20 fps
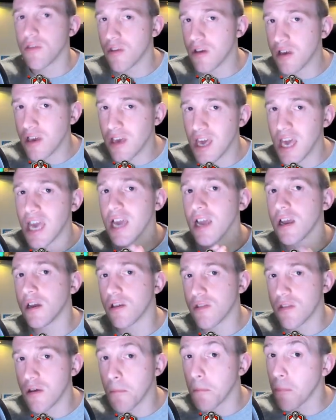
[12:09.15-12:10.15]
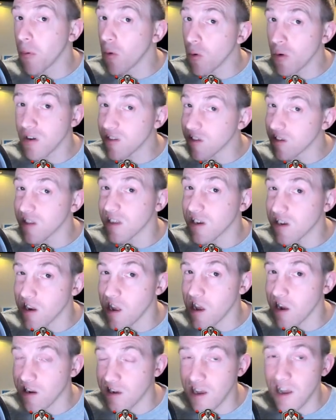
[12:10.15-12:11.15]
the king, the bowlers in the
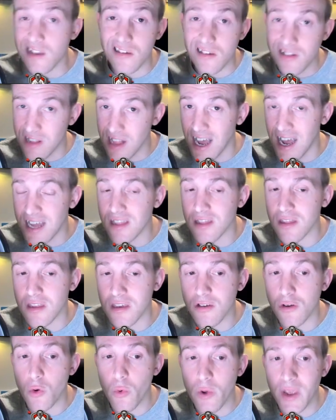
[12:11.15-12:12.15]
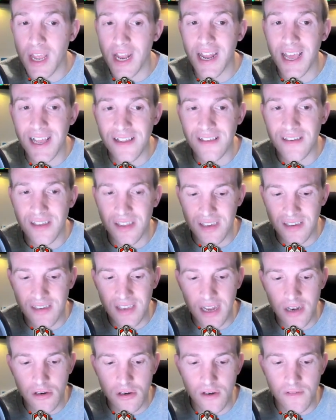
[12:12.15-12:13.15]
clan castle, and the queen into the
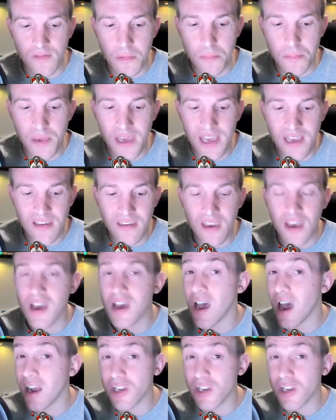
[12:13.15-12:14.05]
center of the base.